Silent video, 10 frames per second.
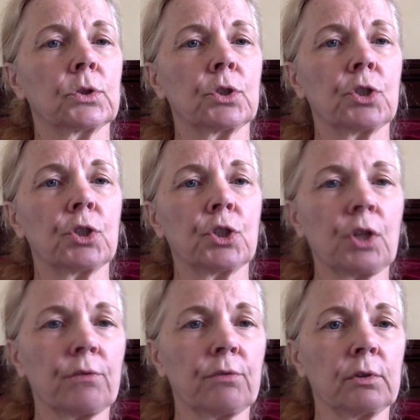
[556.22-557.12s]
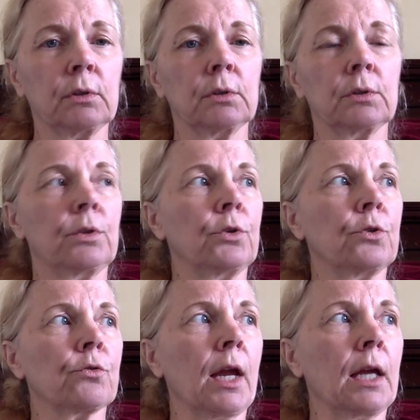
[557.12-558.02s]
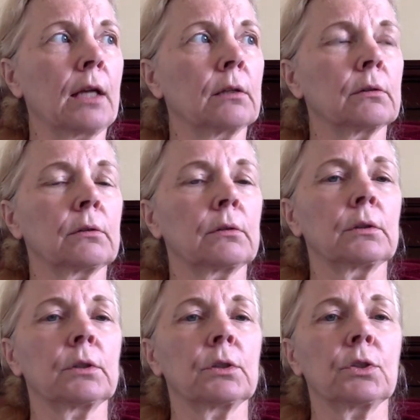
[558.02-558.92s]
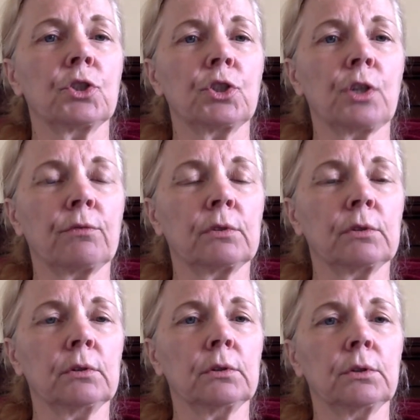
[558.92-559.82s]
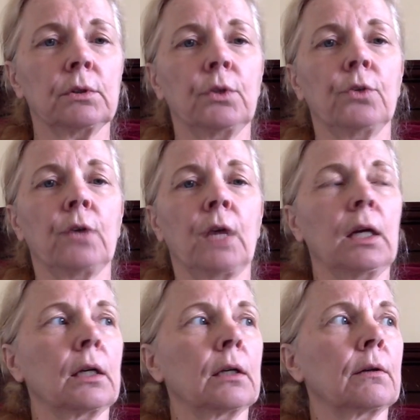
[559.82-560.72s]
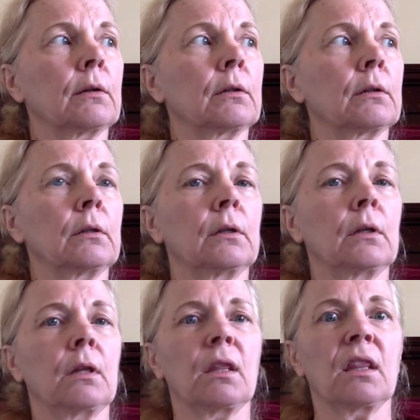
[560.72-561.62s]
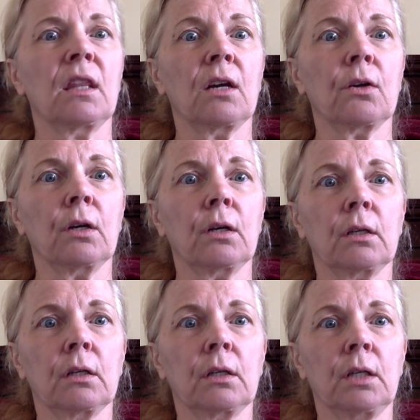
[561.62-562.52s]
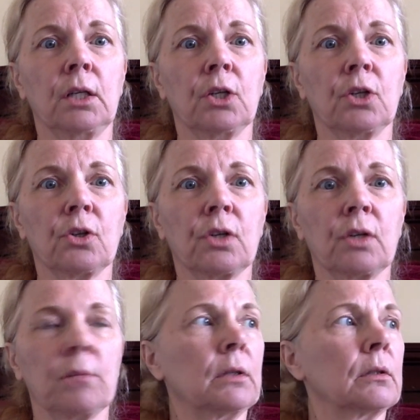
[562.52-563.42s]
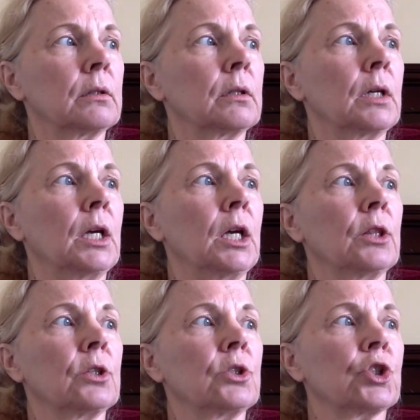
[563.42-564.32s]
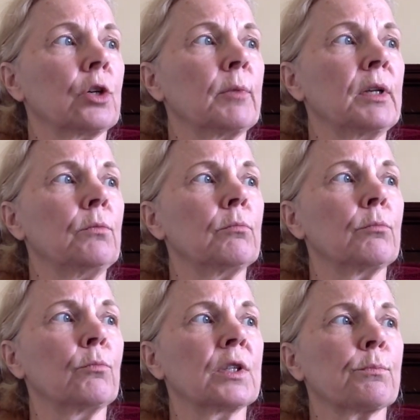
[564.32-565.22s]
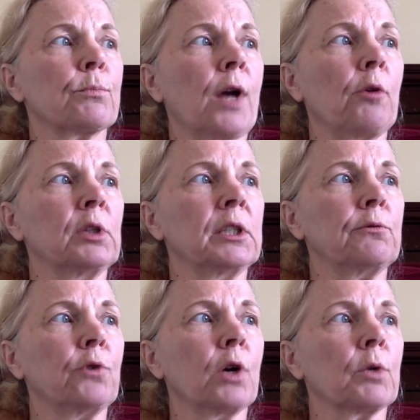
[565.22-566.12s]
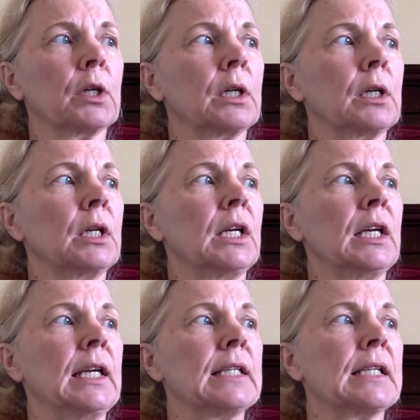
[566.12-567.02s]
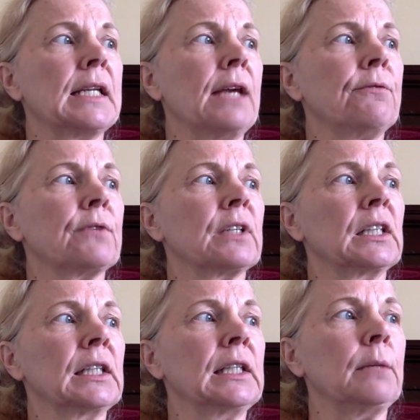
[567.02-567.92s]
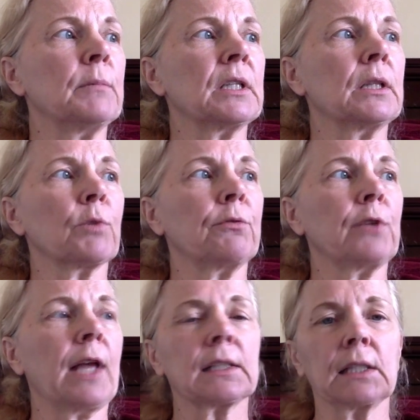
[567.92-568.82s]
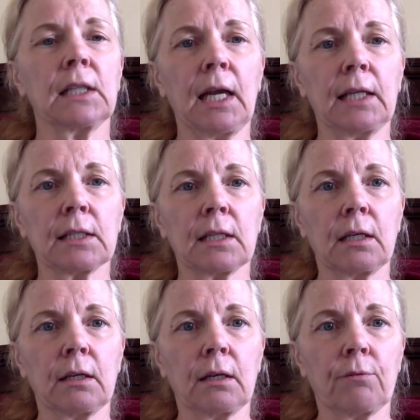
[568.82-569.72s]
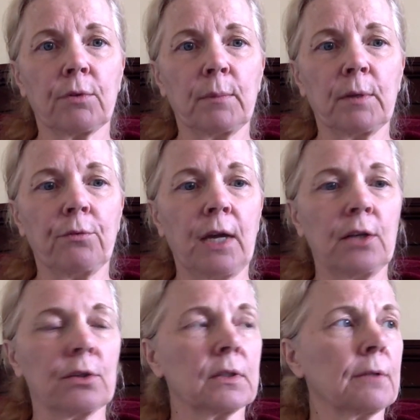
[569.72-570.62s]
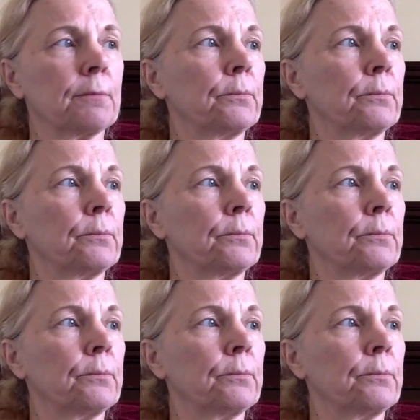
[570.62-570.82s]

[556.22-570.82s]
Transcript: shuffling drag, shuffle, drag. There, he heard him. The German was prowling forward. His knife gleamed in the reflected light from the fires.